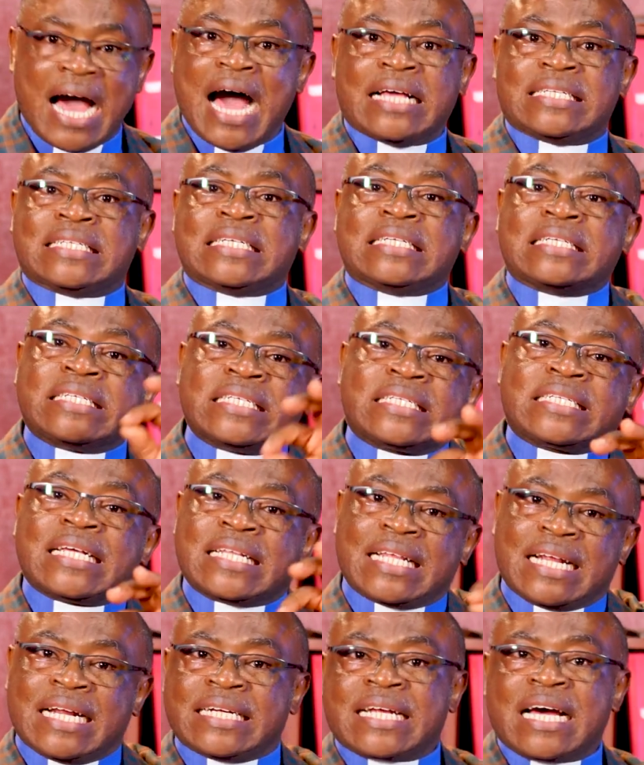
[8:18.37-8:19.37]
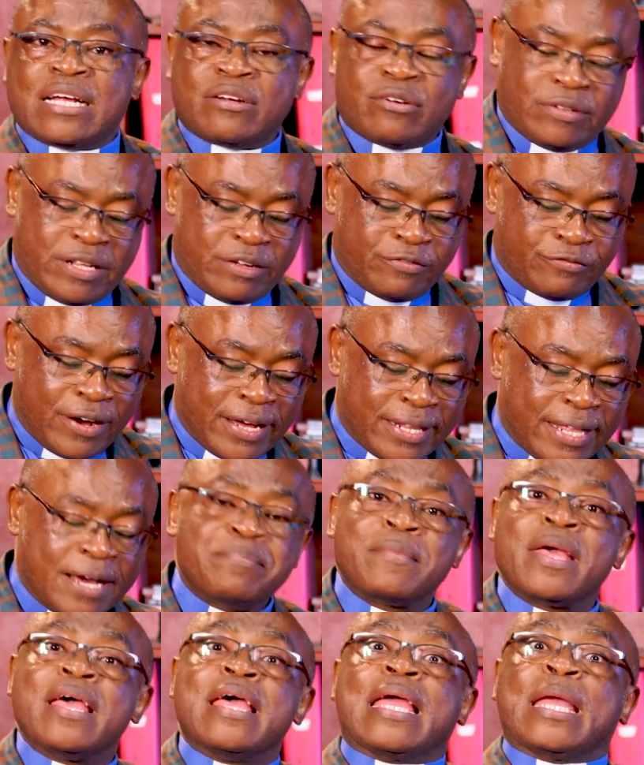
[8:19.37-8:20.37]
As he sits at the right hand of the
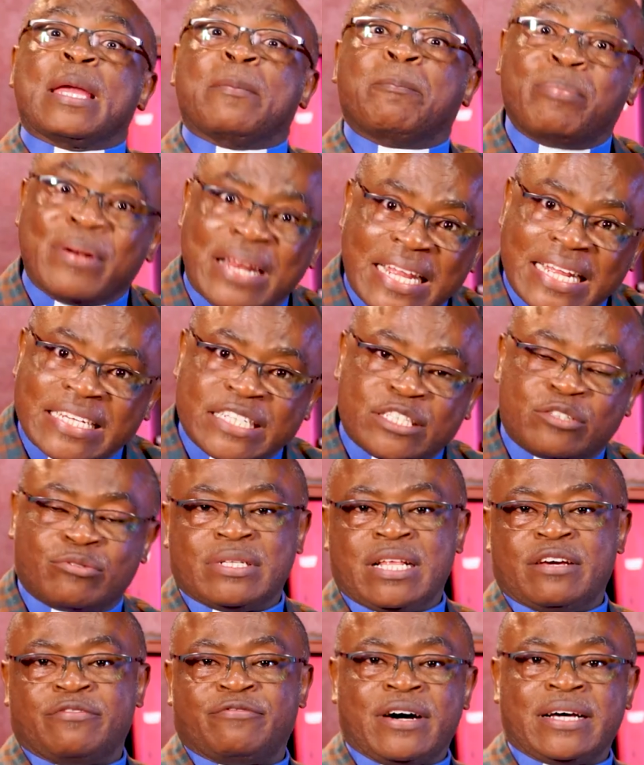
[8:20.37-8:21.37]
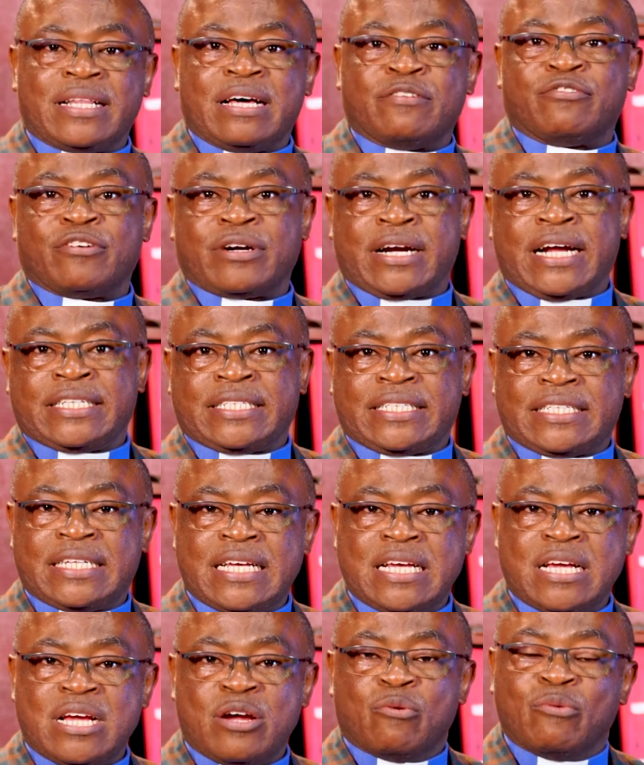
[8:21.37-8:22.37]
Father, he pleads with the Father for us
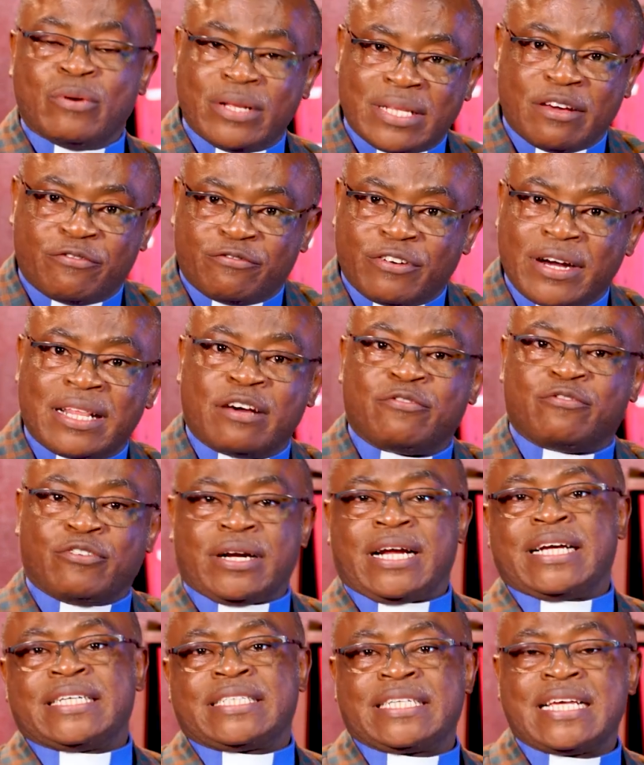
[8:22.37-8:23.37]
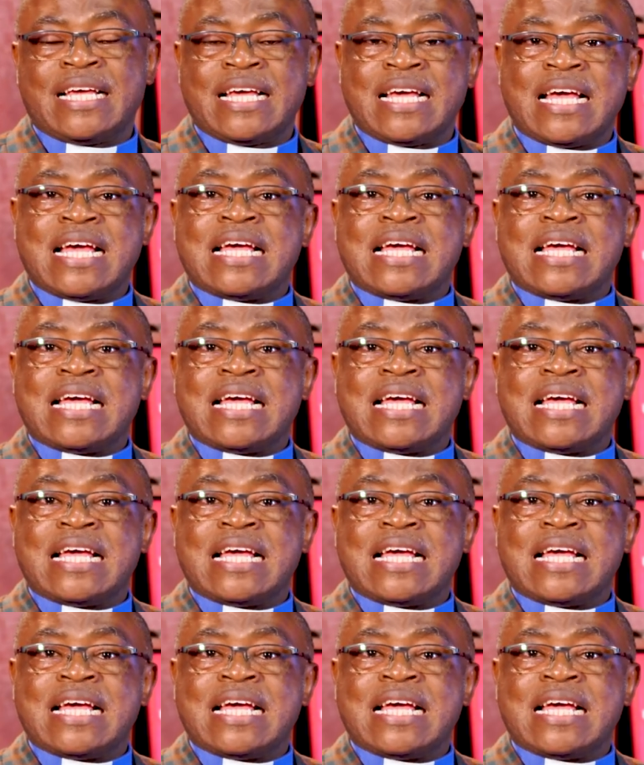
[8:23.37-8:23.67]
with the Father for us.